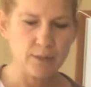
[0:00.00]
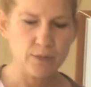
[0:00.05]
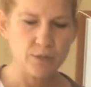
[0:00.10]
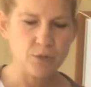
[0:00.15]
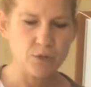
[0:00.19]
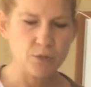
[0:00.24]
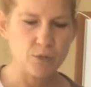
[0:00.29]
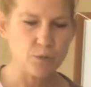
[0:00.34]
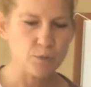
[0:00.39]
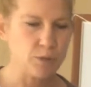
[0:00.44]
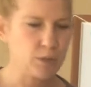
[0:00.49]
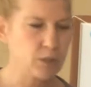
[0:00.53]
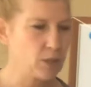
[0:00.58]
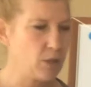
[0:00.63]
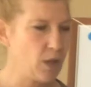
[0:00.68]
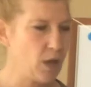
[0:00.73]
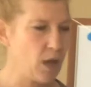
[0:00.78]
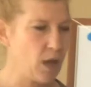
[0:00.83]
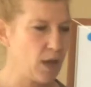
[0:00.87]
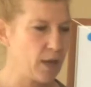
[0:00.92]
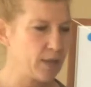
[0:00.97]
2
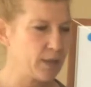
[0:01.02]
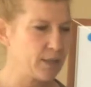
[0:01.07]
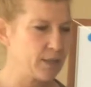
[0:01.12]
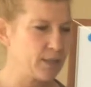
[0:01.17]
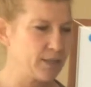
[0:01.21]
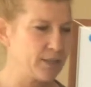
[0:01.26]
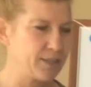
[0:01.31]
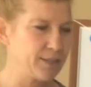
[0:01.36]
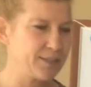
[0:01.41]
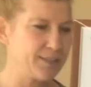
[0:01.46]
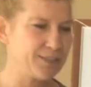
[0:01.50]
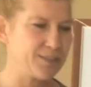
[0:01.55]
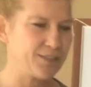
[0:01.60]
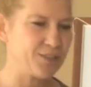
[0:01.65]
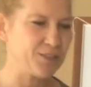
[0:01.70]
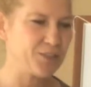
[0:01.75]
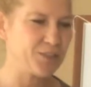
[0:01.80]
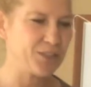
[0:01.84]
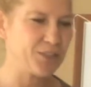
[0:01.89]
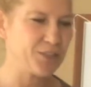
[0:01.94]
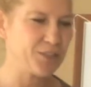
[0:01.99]
o'clock. Did you
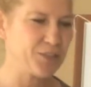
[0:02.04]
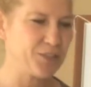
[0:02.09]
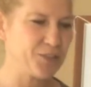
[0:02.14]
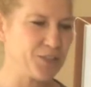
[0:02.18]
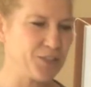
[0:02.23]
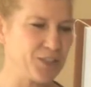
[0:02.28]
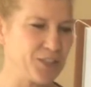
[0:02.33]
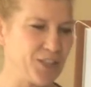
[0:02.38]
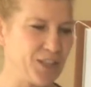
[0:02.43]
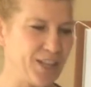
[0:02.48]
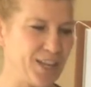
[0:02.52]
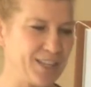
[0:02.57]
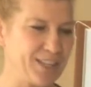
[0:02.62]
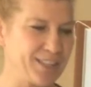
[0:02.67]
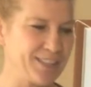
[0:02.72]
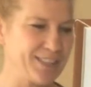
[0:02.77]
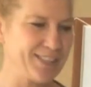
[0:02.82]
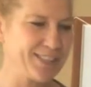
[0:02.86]
get to 2 o'clock?